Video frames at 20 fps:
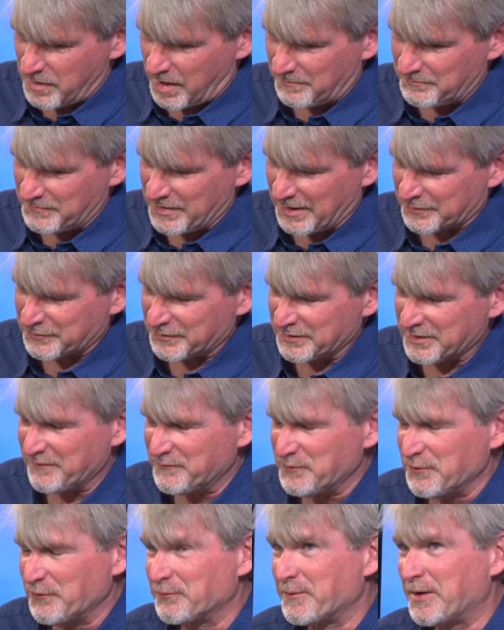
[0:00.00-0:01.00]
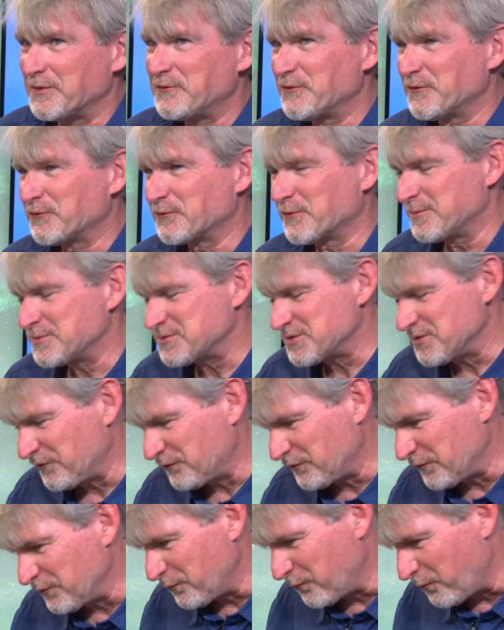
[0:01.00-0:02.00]
I'm not going to give you as much description
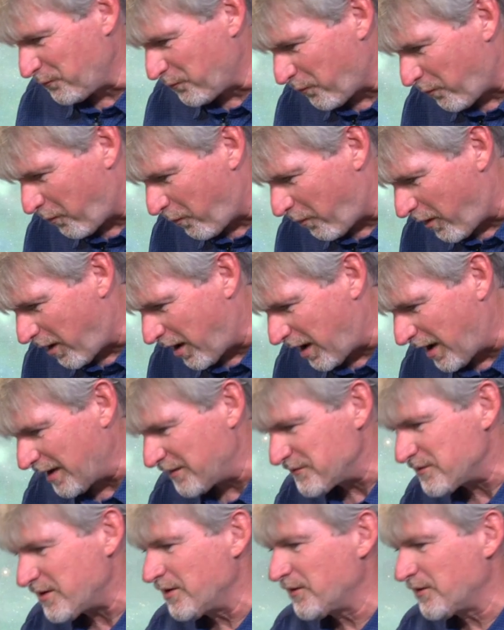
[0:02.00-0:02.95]
as you want.